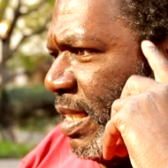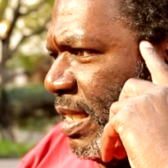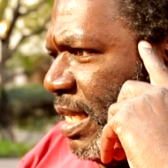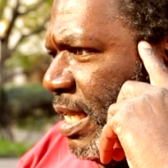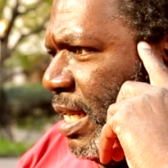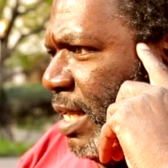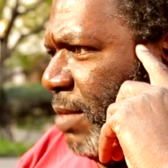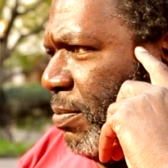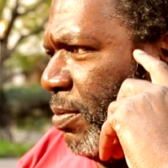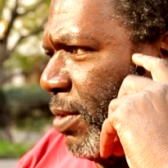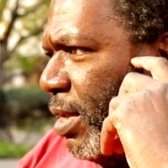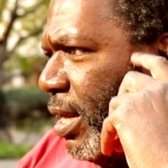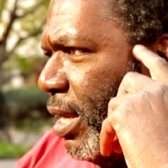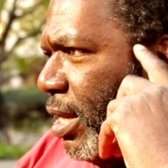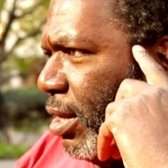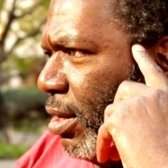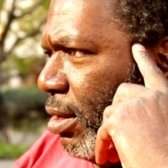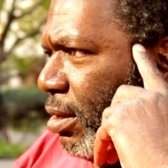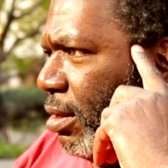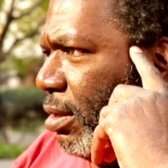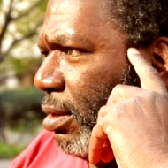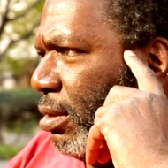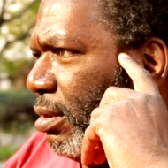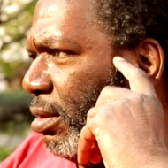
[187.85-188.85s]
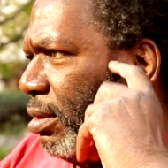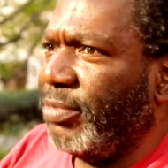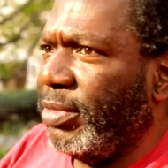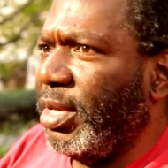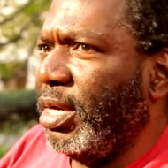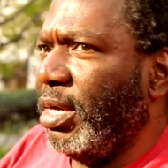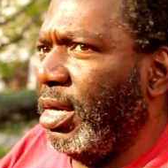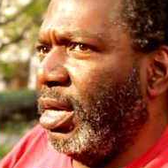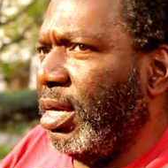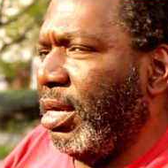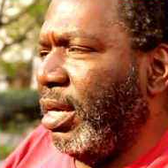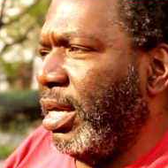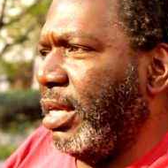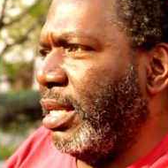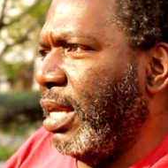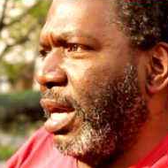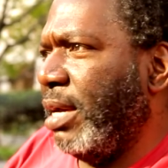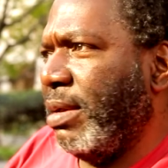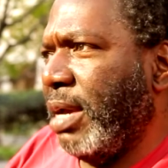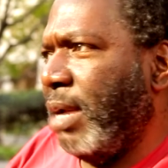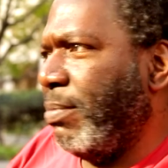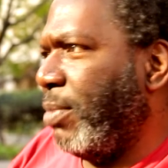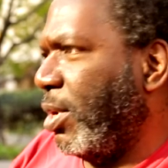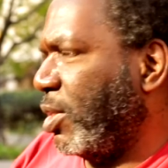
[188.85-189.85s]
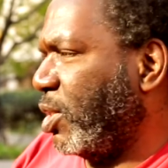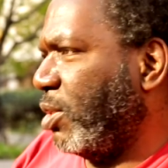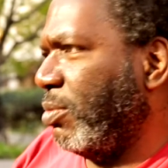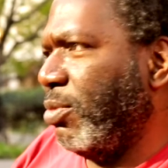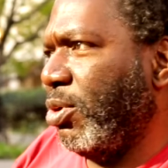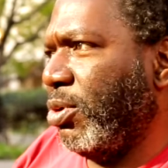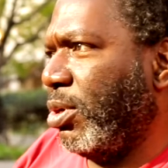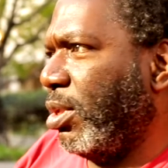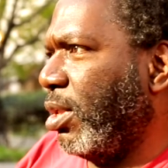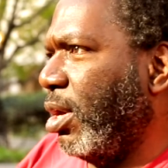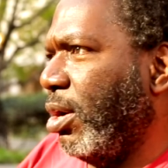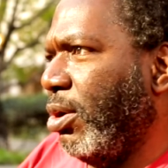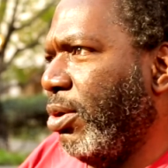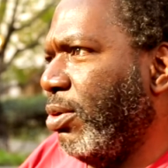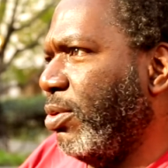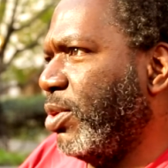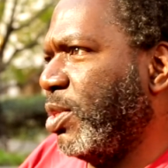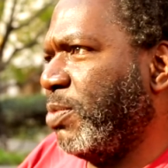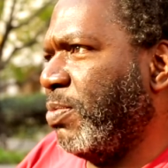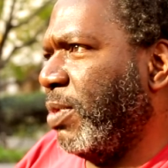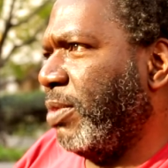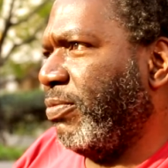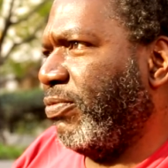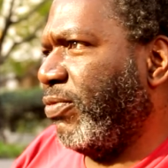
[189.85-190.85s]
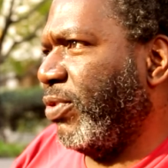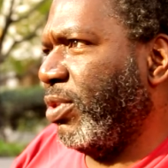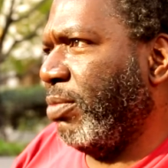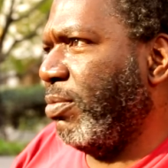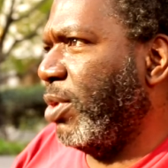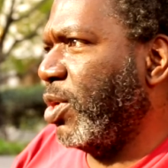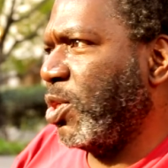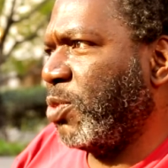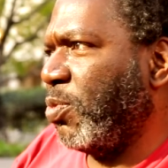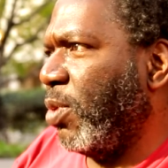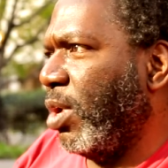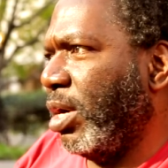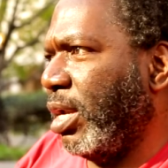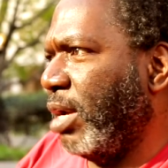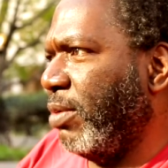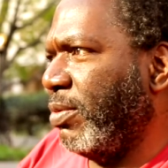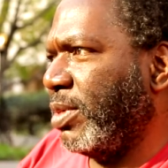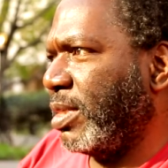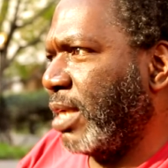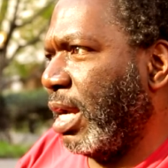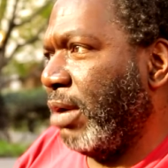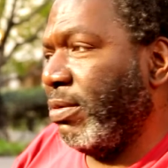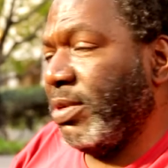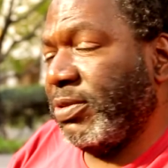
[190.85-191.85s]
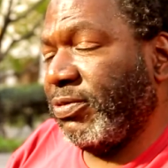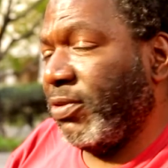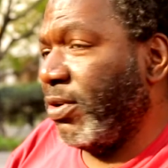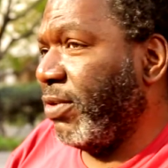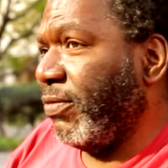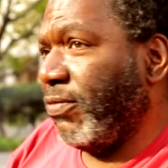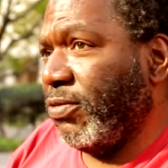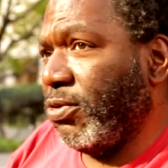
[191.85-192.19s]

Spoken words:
CD player, and I bought some new clothes, but for the most part I was very